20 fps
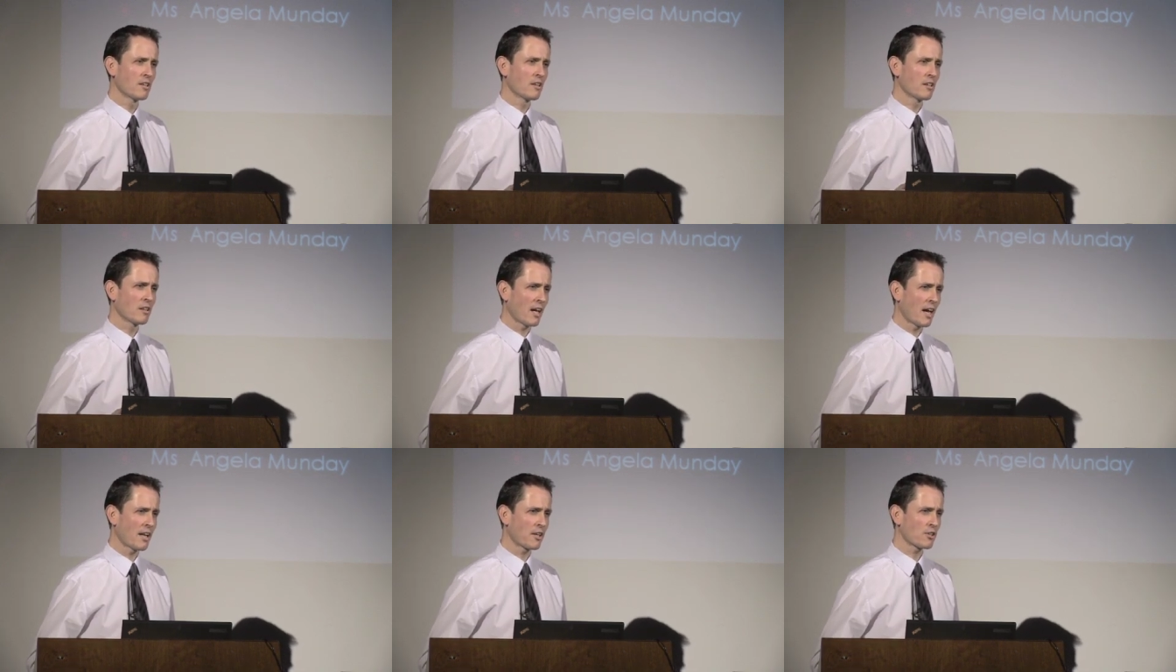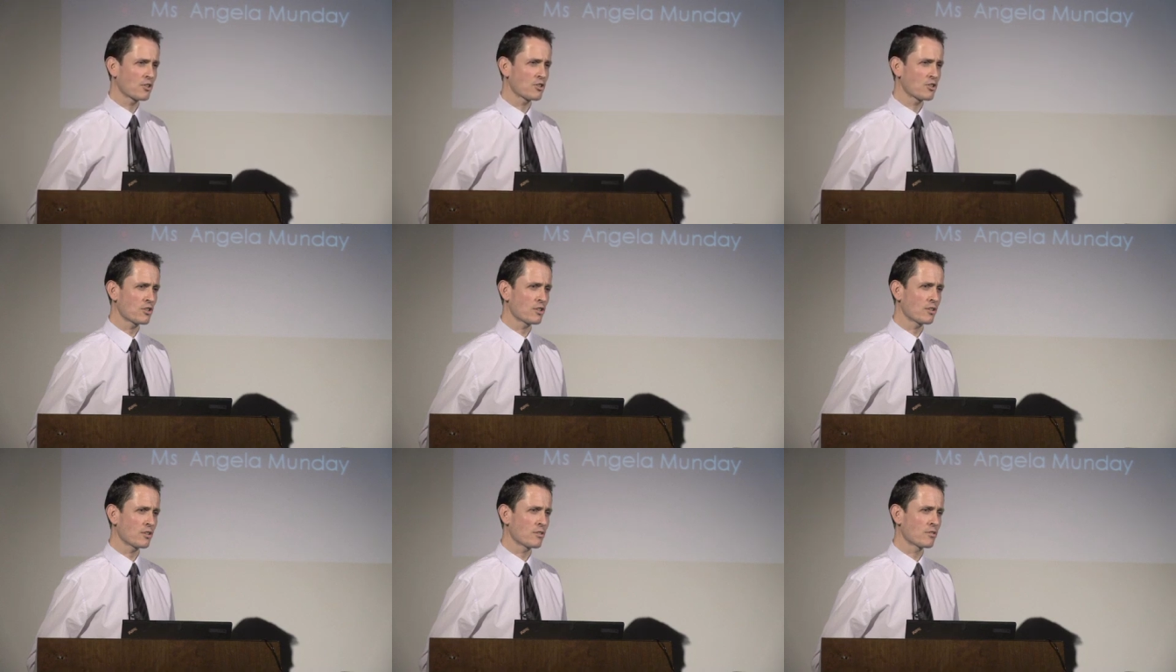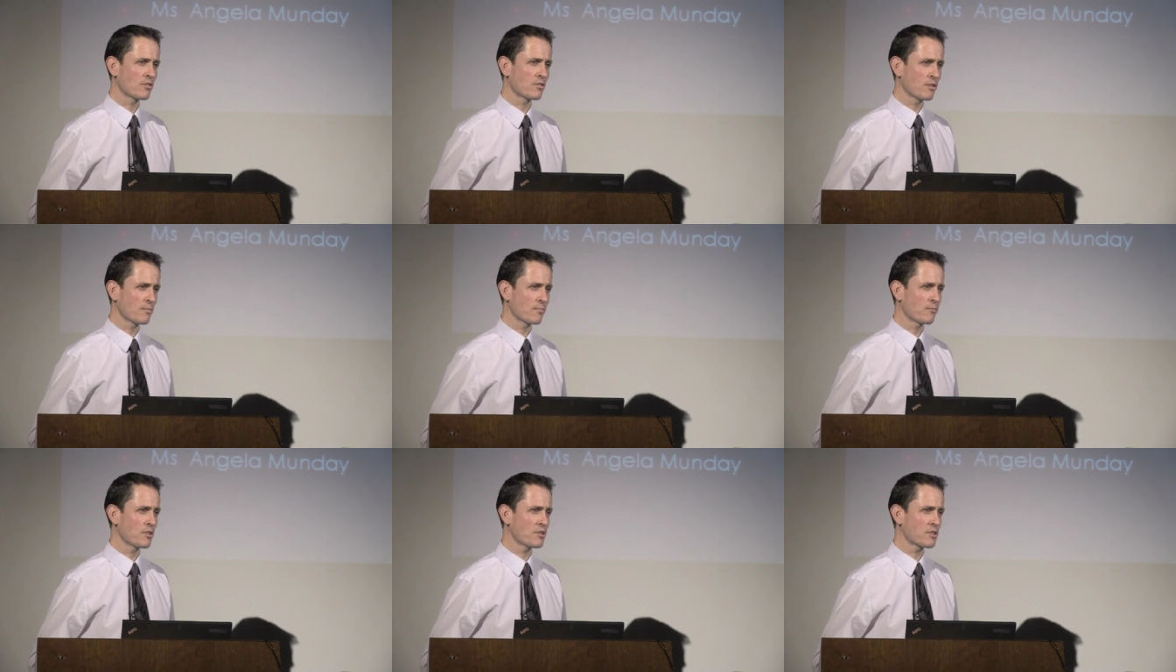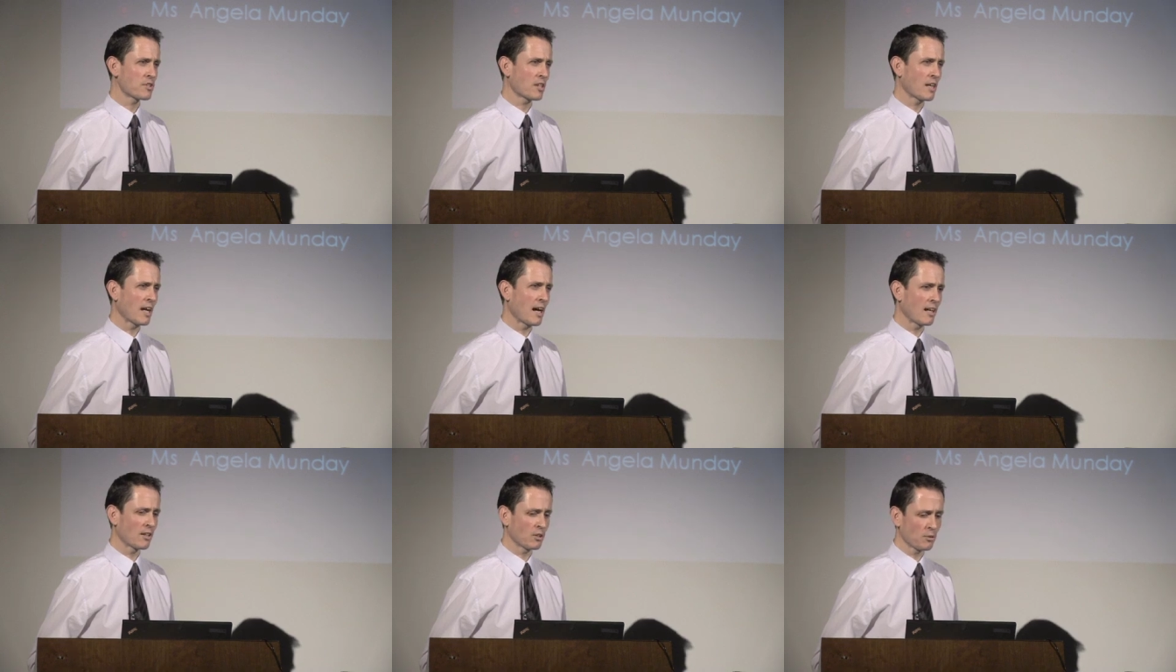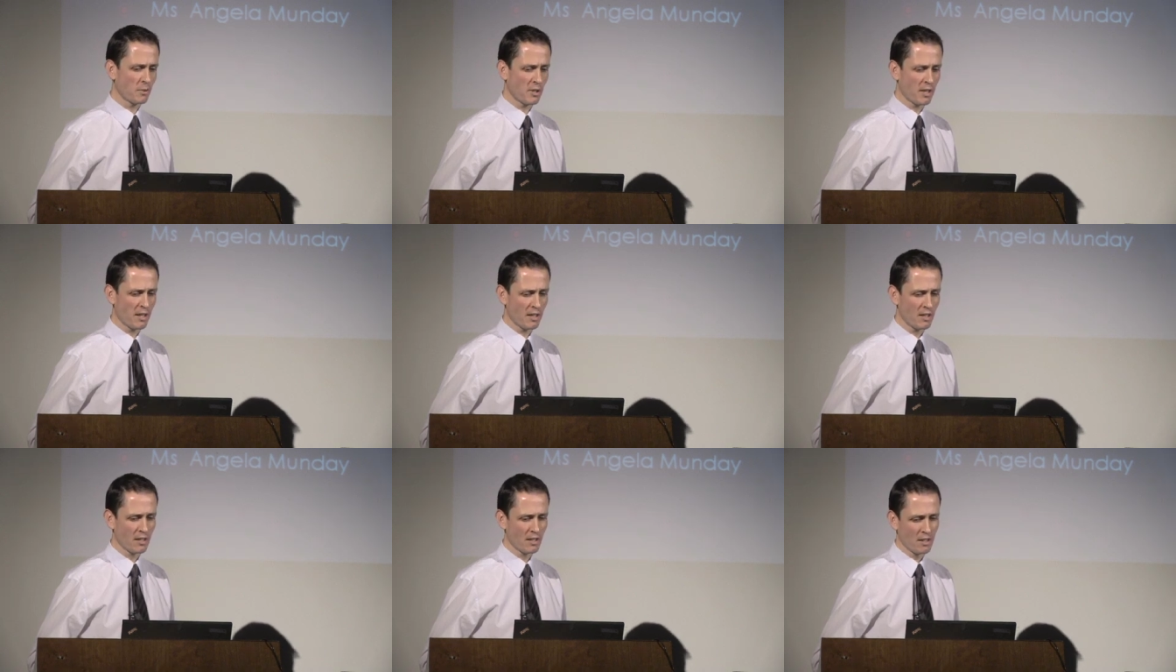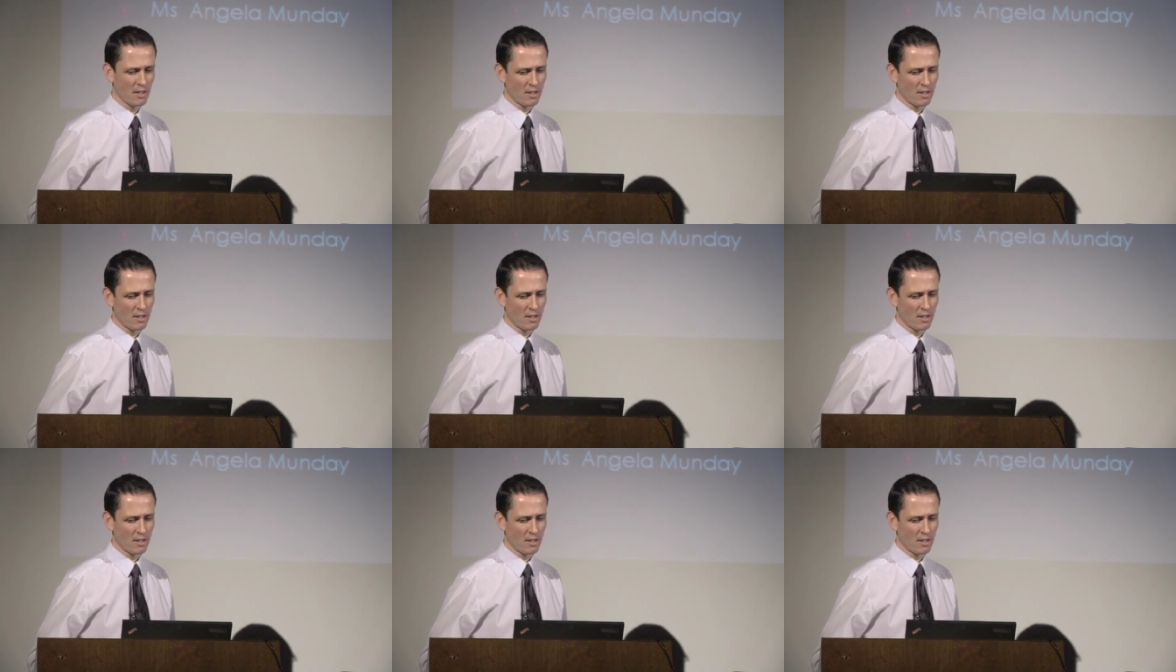Lanarkshire, Dumfries and Galloway,